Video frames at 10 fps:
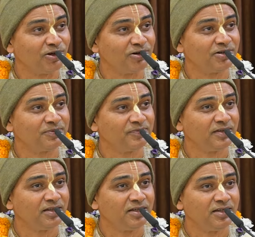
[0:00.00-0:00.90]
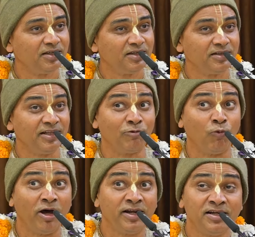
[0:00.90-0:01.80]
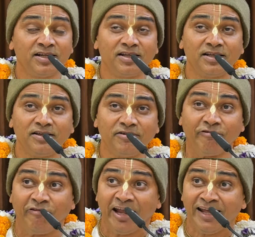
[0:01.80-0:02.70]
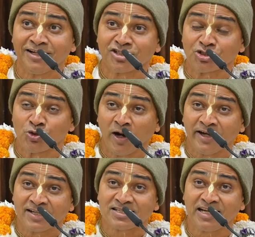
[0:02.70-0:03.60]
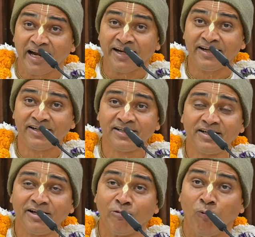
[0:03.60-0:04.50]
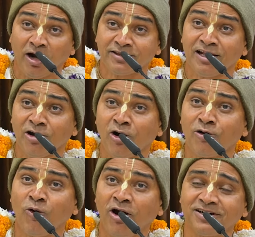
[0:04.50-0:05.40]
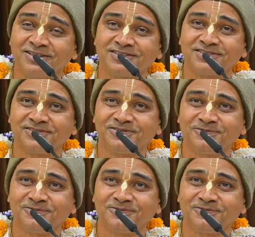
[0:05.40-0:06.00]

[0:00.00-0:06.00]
Lord. That one fails to understand what the Lord wants.